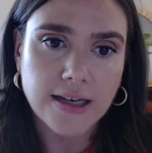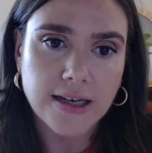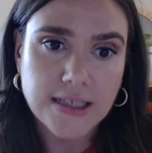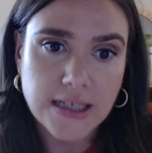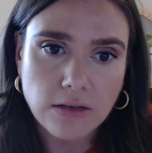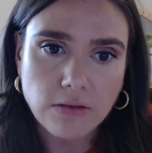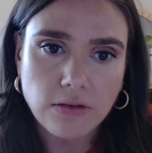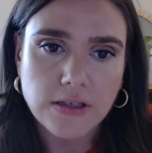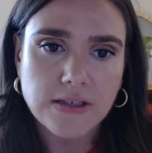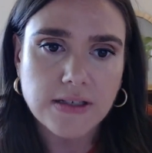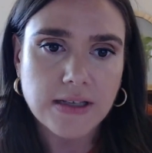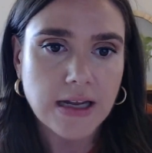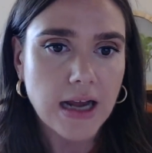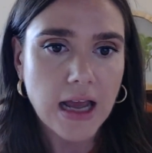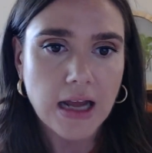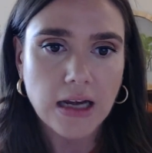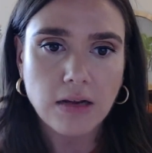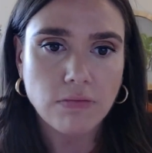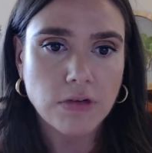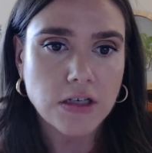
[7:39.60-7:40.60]
idea is that
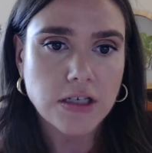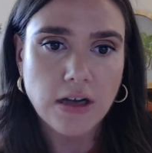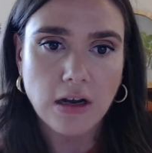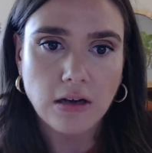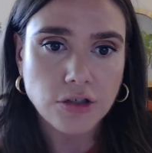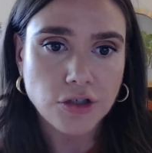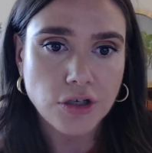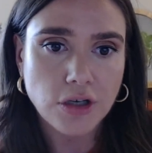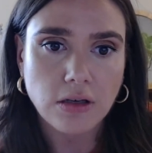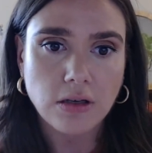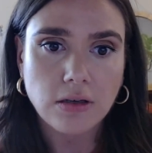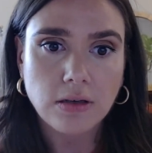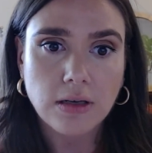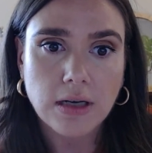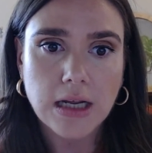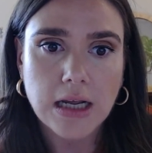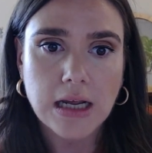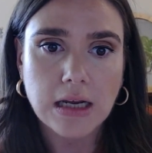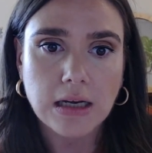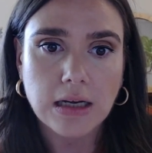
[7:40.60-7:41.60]
any reduction
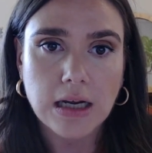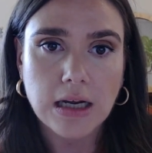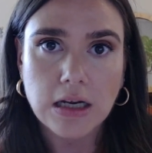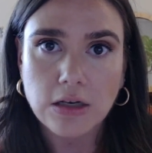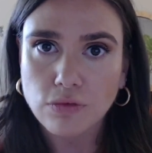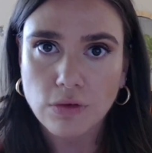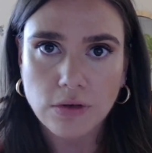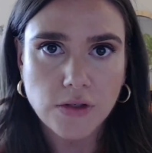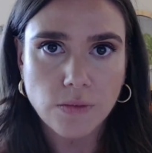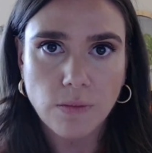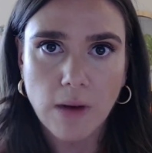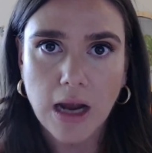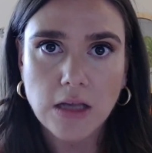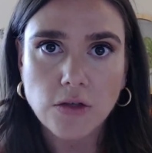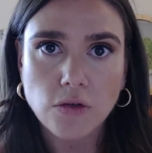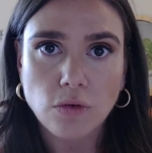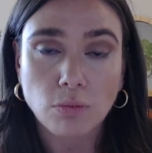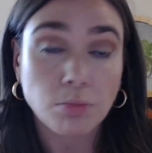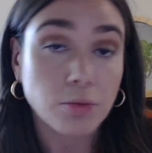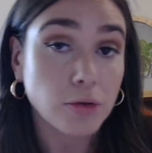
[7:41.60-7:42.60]
in interest
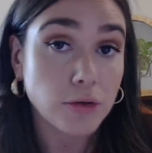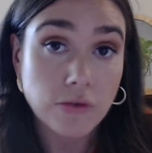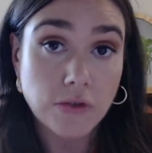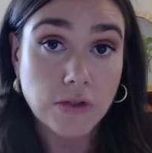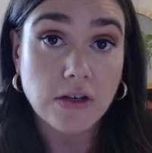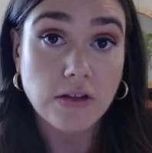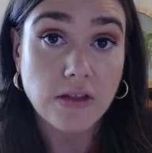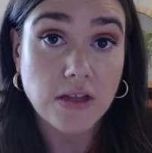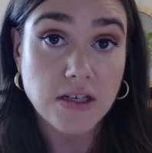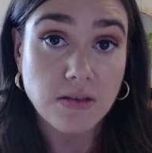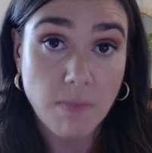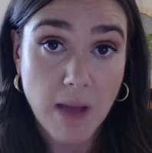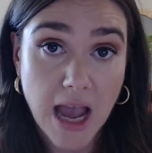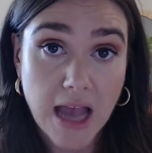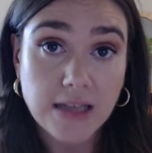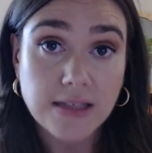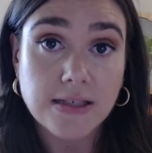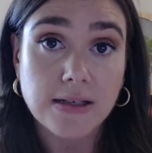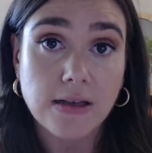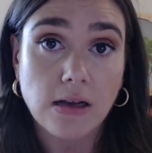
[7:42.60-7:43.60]
rates or boost to the
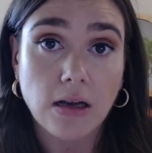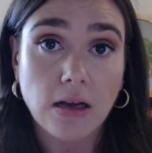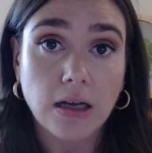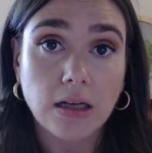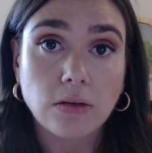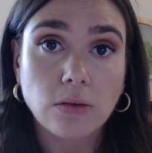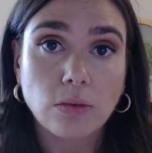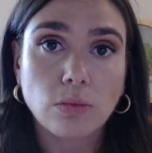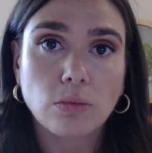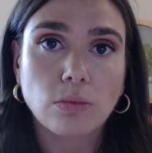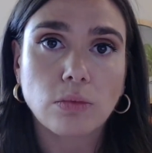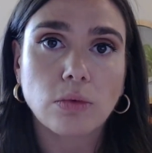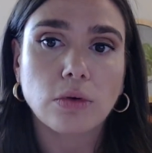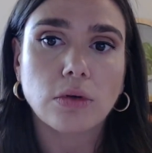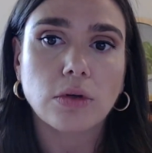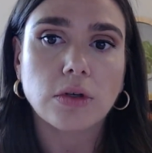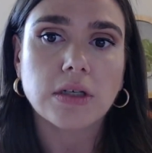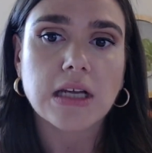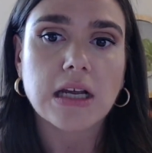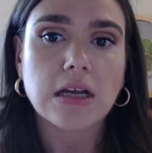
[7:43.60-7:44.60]
demand side
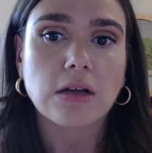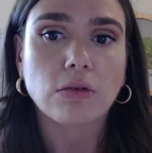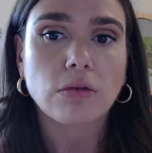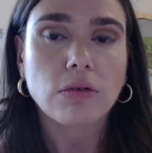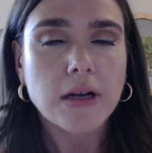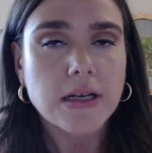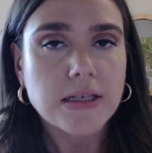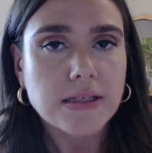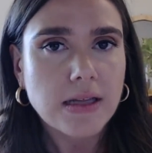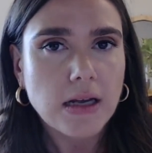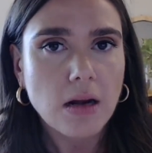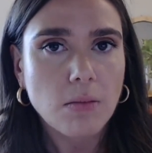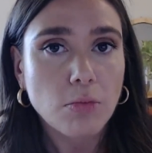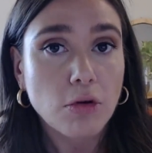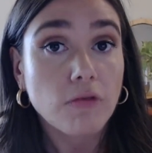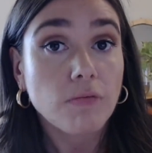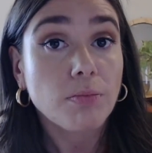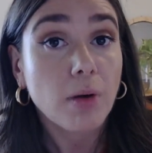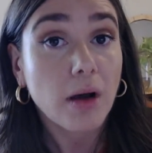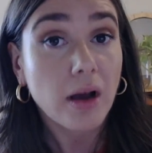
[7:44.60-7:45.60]
would increase the
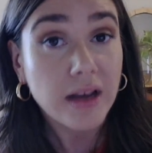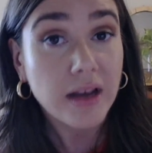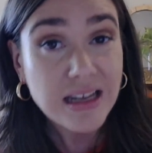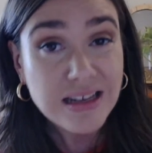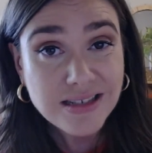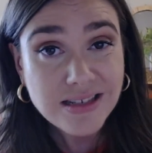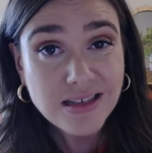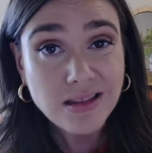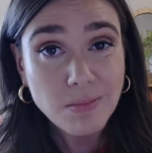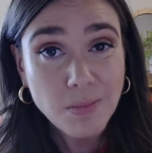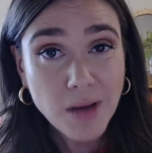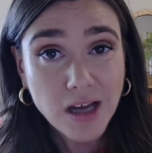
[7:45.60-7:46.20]
number of buyers in the